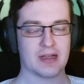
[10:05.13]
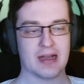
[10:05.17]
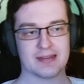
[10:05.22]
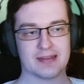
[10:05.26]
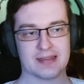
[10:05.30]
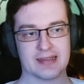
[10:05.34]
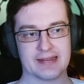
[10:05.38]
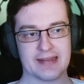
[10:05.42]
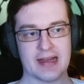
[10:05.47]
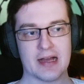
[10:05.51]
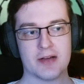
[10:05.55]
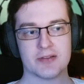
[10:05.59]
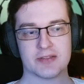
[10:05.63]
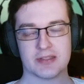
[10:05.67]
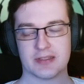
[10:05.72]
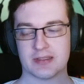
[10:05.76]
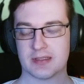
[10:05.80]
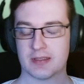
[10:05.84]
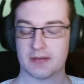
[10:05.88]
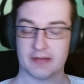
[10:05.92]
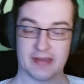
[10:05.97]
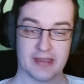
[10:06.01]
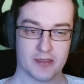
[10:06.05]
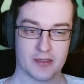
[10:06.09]

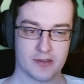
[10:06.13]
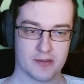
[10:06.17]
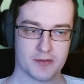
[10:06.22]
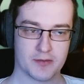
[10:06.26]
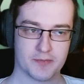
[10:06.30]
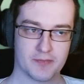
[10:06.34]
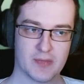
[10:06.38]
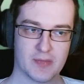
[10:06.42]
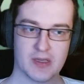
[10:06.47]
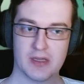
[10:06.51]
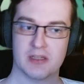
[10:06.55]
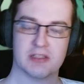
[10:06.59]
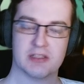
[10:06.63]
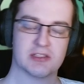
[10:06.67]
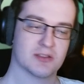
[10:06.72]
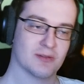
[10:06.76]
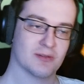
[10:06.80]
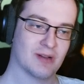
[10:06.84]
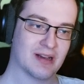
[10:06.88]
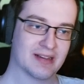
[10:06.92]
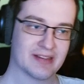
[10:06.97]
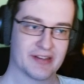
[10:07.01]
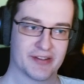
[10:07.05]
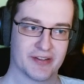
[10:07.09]
100,000 each.
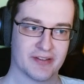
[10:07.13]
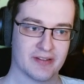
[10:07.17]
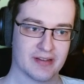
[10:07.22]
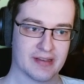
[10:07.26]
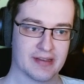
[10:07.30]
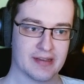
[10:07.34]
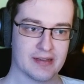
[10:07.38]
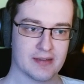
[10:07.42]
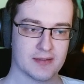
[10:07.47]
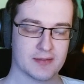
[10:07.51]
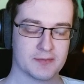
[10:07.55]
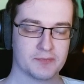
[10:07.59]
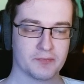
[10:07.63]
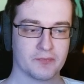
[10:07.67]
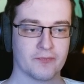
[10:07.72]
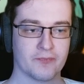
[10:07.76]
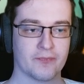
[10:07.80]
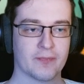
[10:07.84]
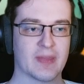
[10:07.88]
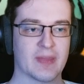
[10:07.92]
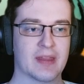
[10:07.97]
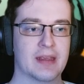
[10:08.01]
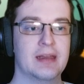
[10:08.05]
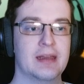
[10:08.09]
So additional heal.
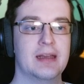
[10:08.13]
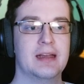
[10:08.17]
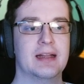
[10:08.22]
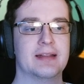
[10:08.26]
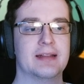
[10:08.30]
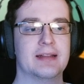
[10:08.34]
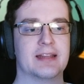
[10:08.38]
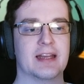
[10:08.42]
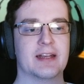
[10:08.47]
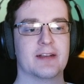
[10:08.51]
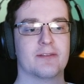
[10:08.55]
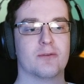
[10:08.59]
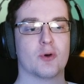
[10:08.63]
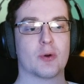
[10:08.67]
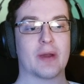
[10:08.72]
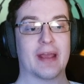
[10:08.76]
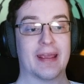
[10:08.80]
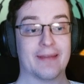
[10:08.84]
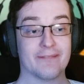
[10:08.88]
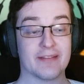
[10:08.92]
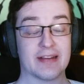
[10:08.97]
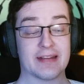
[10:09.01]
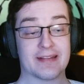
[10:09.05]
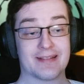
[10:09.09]
Then for
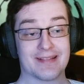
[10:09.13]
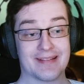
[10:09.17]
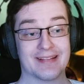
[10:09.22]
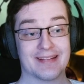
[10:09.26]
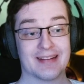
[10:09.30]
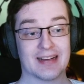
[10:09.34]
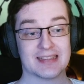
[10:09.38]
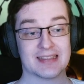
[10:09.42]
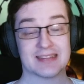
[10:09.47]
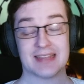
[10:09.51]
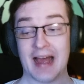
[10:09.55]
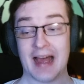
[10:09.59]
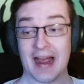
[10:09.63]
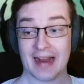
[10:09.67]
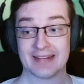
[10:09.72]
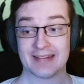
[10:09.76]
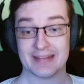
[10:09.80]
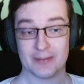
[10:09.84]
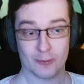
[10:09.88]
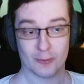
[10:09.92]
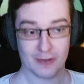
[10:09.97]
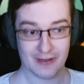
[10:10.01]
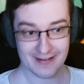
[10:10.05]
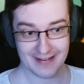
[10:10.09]
every 3 that is
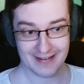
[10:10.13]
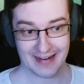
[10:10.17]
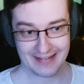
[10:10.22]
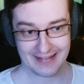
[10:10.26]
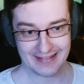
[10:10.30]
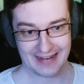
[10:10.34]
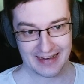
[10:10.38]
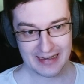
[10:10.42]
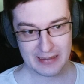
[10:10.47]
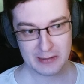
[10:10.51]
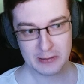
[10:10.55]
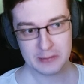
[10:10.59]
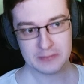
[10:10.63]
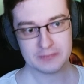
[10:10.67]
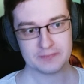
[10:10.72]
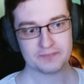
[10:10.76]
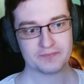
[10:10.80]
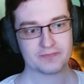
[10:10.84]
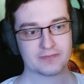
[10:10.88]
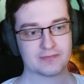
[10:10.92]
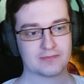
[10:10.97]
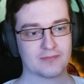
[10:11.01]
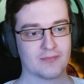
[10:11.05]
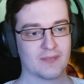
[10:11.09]
active right now,
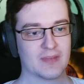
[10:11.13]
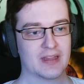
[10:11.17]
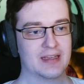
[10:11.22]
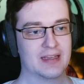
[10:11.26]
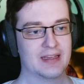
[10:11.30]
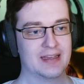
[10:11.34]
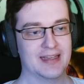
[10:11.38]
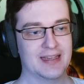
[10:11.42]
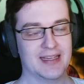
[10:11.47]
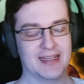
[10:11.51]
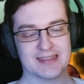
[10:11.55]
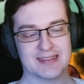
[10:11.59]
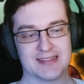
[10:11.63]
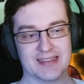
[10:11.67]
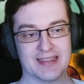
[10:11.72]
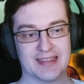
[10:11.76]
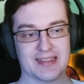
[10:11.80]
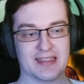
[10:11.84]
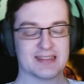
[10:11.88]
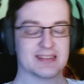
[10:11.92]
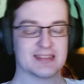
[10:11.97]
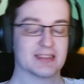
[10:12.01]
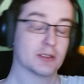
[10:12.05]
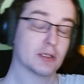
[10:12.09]
it's
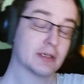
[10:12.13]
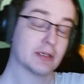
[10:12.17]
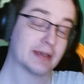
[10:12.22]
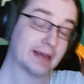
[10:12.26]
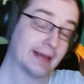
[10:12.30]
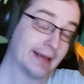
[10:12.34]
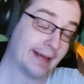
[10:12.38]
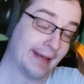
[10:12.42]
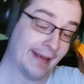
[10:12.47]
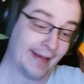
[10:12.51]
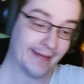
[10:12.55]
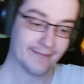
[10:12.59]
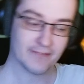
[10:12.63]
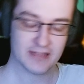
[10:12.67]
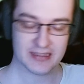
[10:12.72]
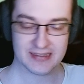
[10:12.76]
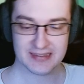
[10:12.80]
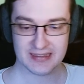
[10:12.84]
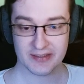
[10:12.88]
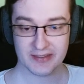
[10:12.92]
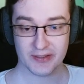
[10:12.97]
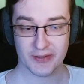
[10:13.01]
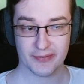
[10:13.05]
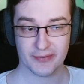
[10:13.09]
increasing every
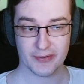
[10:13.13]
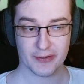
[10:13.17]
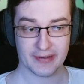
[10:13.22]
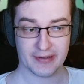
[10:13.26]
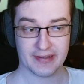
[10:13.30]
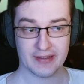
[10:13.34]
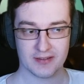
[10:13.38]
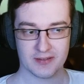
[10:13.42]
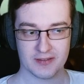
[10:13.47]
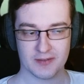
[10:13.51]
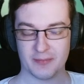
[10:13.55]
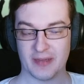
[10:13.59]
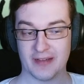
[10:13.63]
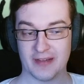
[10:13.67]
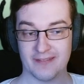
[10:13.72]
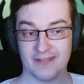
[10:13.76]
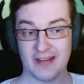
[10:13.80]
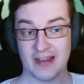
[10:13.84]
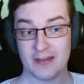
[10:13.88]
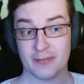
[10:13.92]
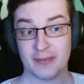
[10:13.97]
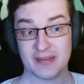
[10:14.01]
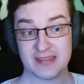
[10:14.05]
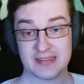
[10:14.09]
single of your heal by
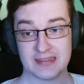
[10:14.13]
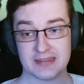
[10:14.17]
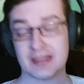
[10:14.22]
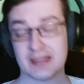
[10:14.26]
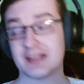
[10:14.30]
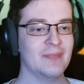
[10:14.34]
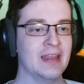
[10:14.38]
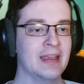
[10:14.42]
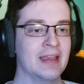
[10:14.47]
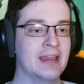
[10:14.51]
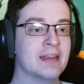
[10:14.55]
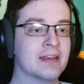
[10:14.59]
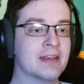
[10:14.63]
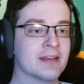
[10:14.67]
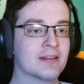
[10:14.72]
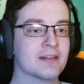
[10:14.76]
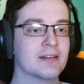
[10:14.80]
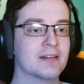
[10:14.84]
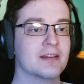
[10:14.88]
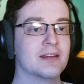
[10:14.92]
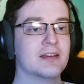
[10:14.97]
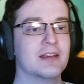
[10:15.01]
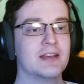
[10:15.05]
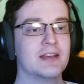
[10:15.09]
5%. And